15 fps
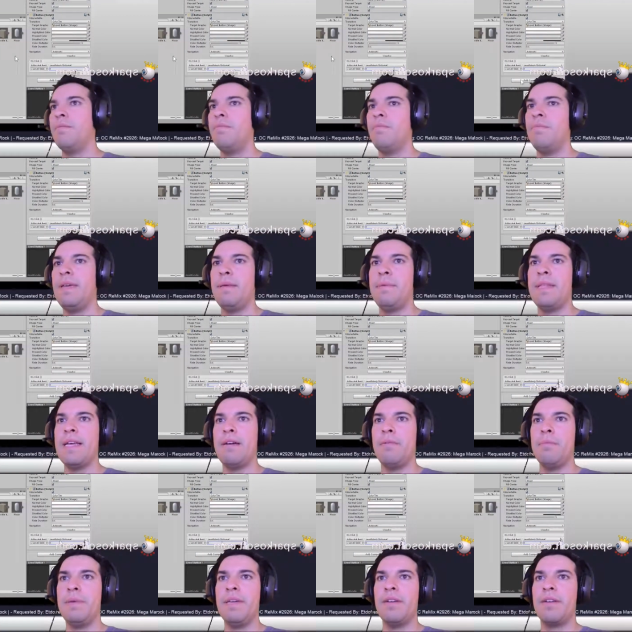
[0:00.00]
that
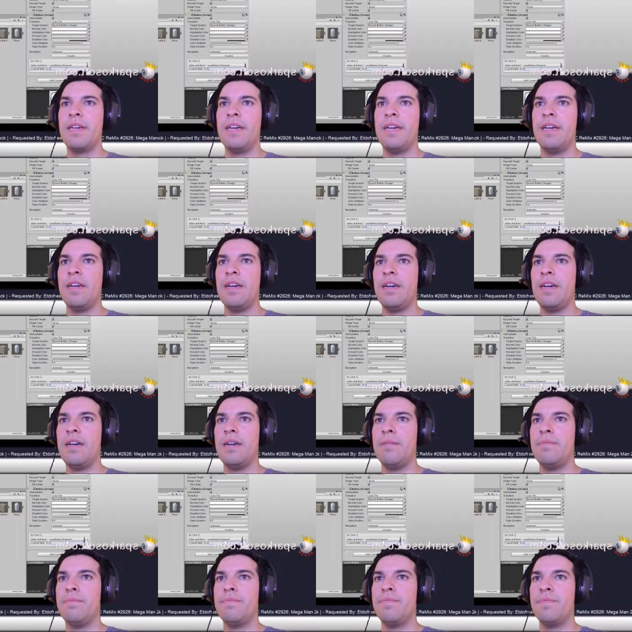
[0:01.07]
will be okay. We're
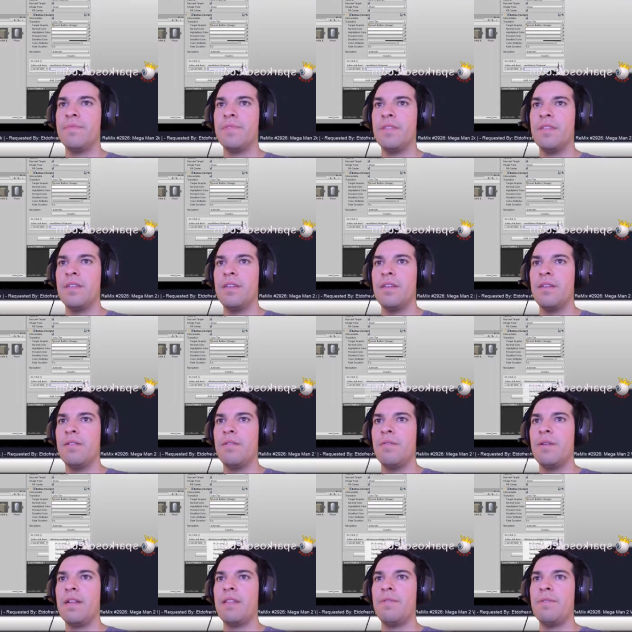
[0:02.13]
gonna
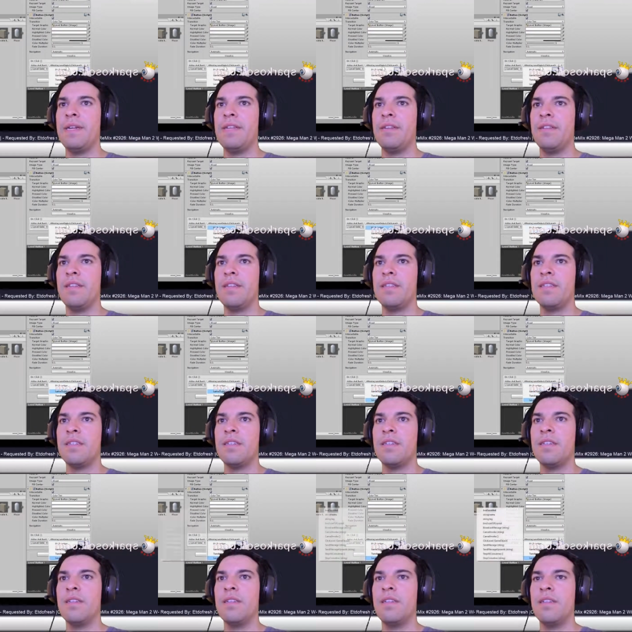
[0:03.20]
have to redo this.
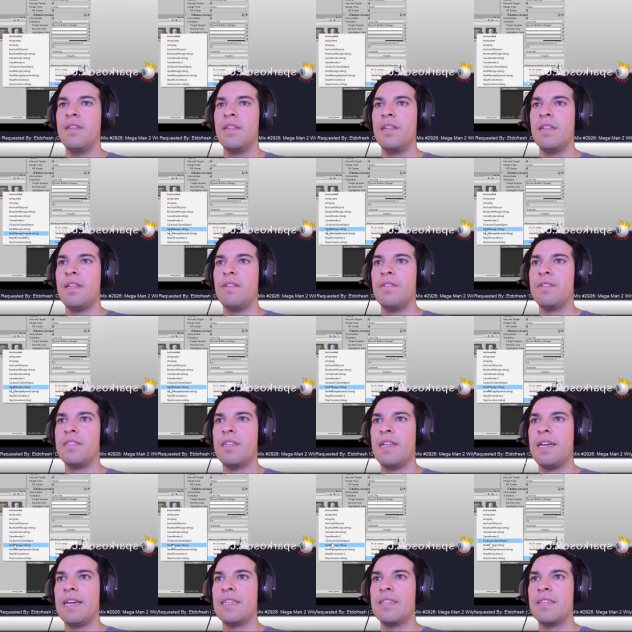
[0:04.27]
Level
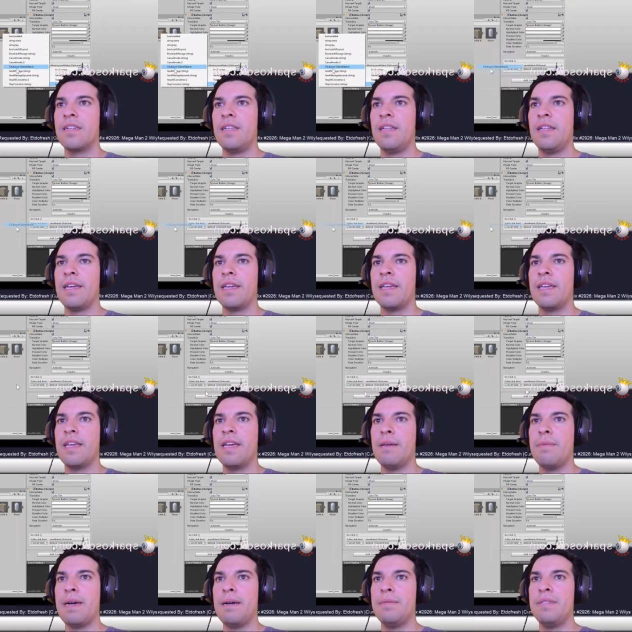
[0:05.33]
select, click
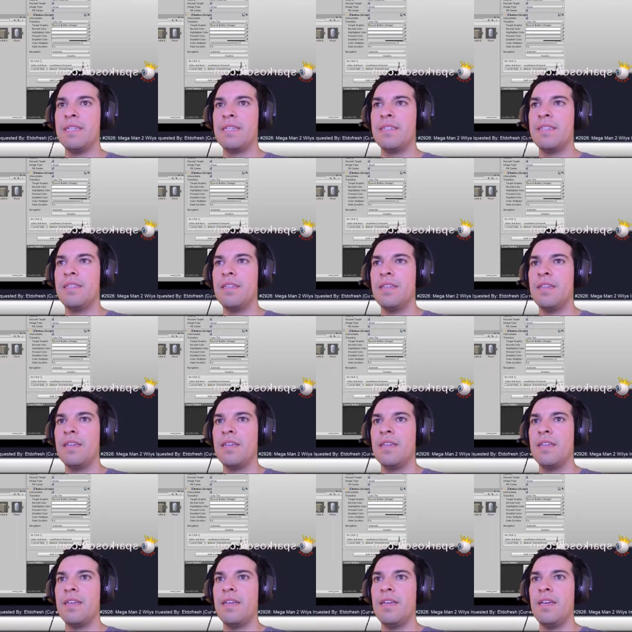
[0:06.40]
game object,
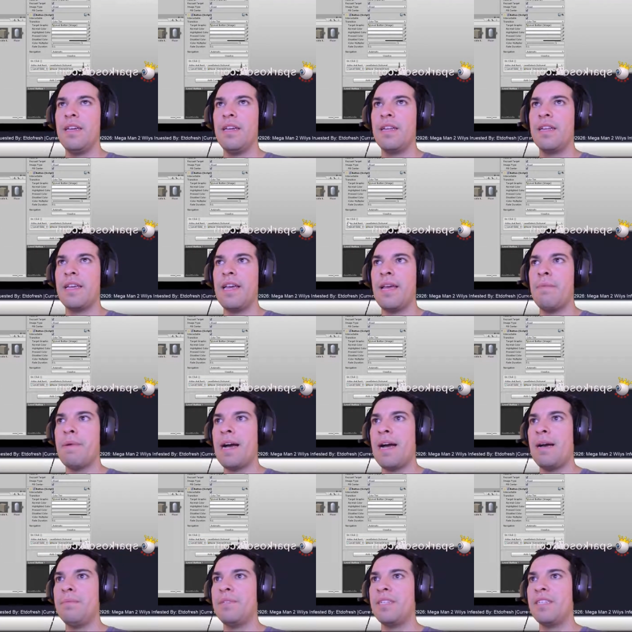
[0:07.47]
and game
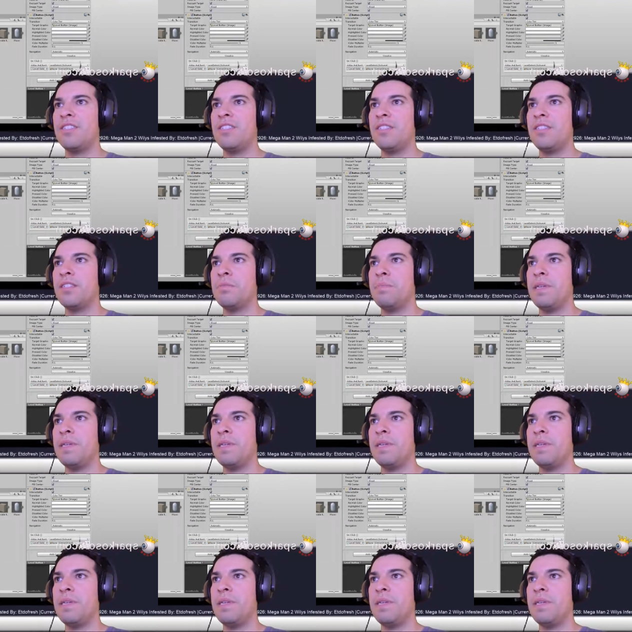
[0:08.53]
object should just be